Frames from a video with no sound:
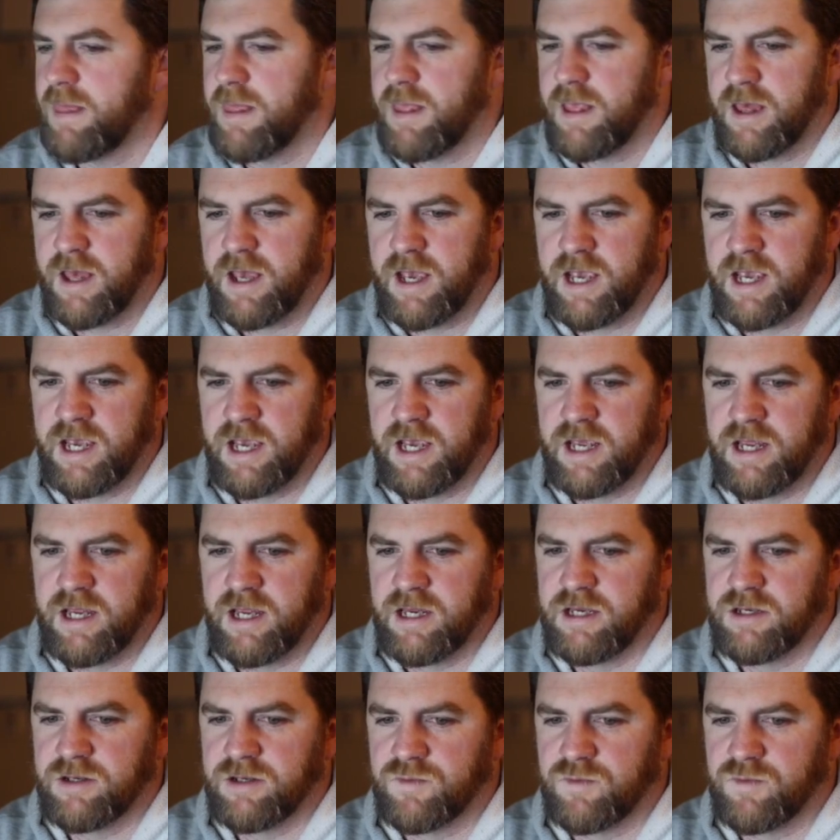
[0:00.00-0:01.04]

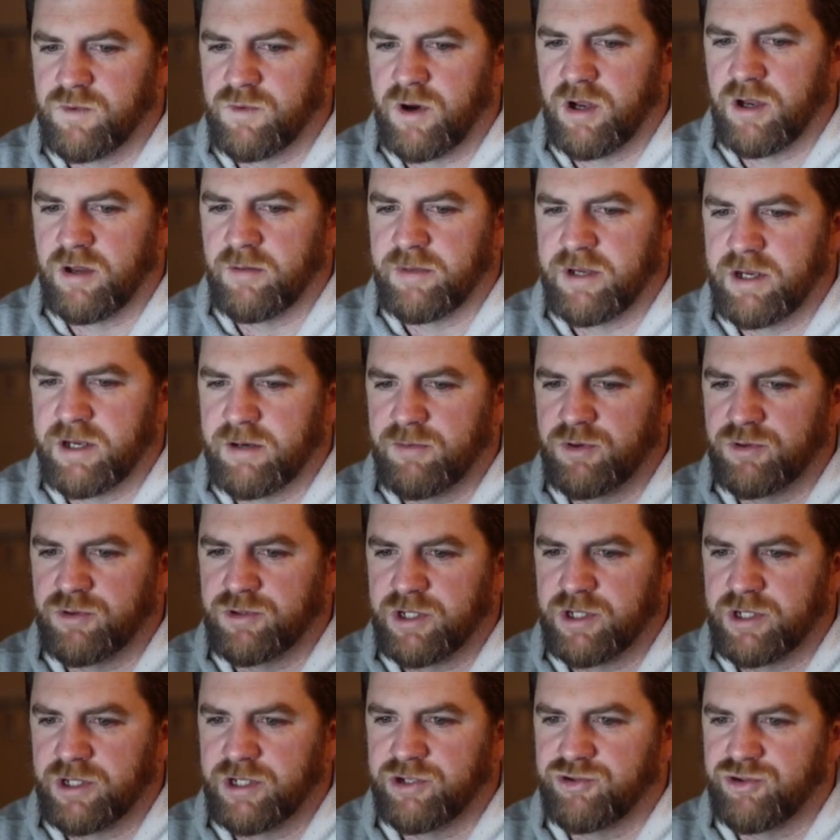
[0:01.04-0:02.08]
And while I'm here, I'm also
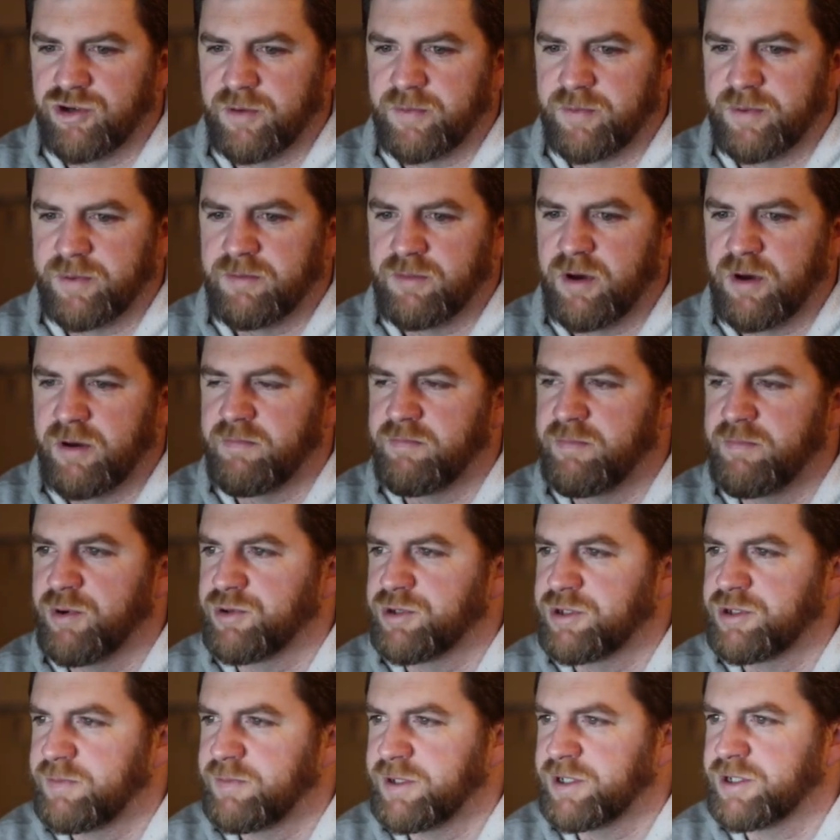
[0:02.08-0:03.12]
going to drop in my
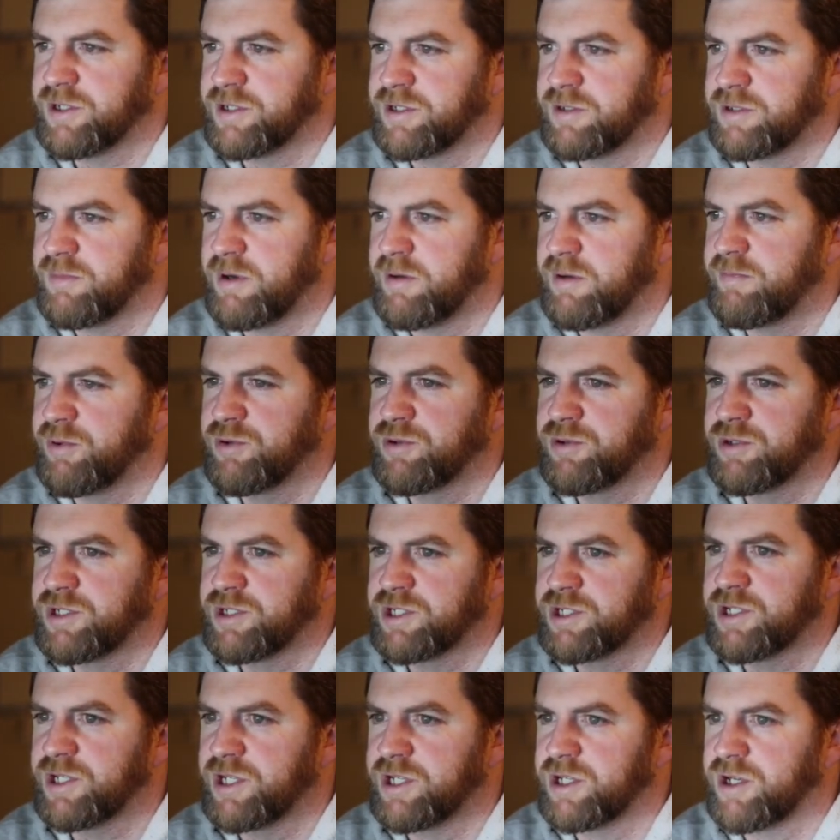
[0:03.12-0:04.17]
boost because my boost is
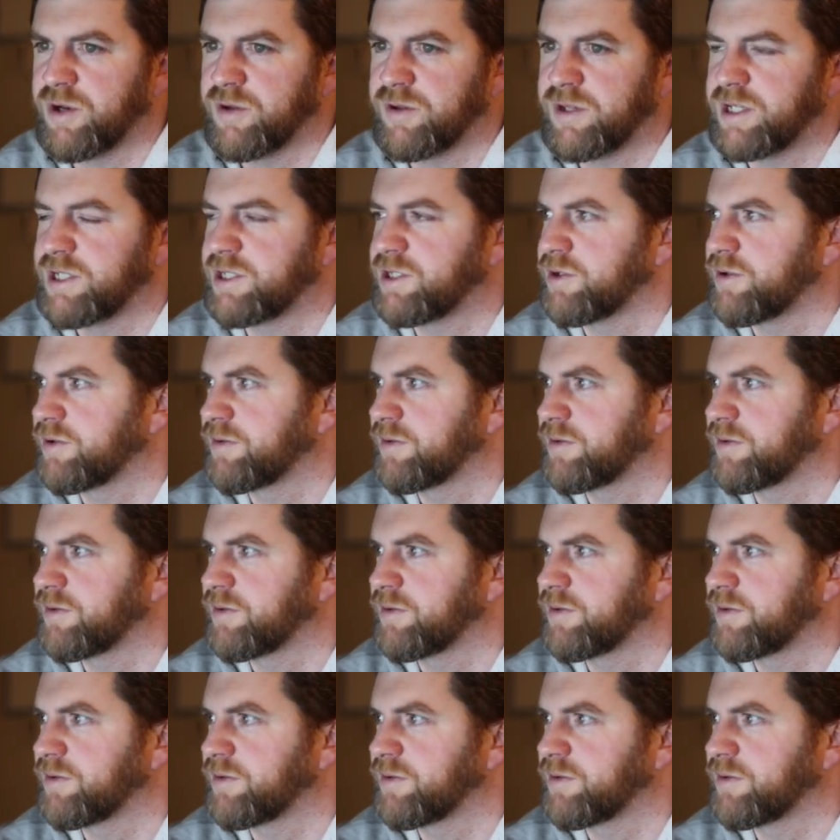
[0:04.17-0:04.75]
going to go there too.